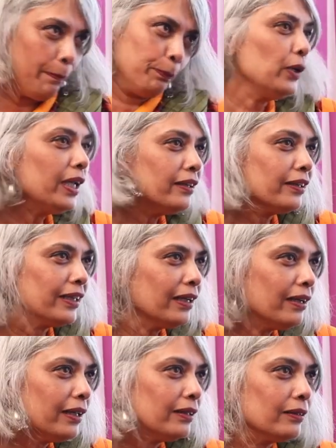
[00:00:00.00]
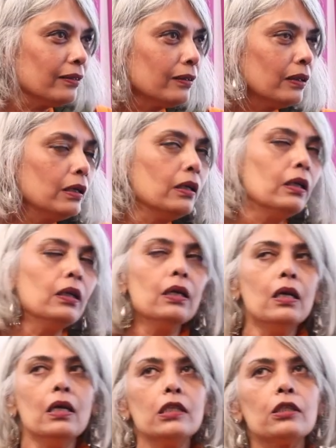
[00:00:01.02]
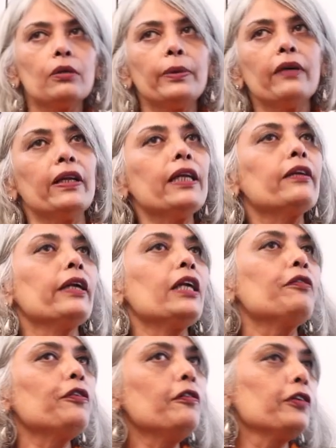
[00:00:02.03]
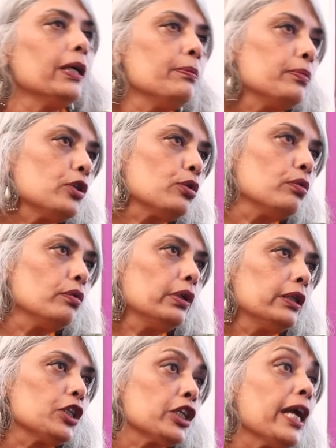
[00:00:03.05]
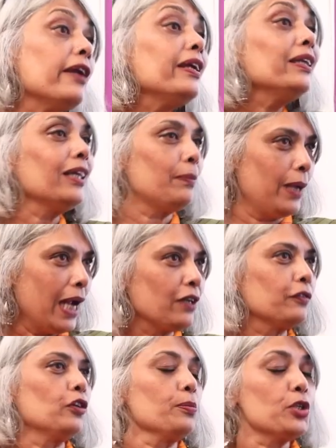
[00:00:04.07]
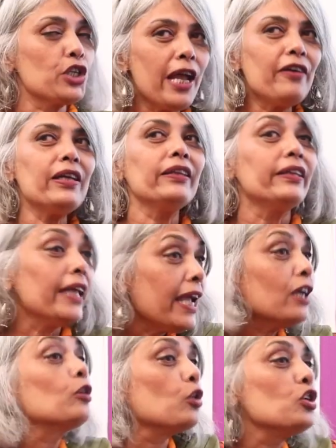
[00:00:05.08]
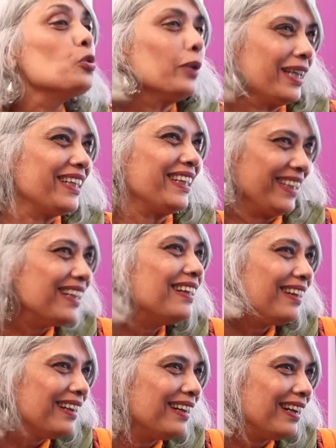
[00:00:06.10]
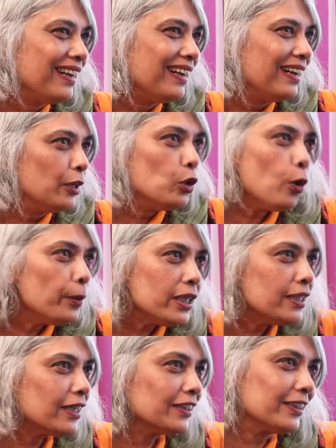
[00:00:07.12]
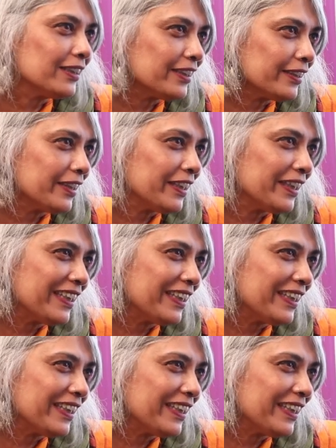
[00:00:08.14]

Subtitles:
Appul and Dilya and the... So we are very grateful for them to the sharing their platform, sharing their goodwill. Nobody does this, sir.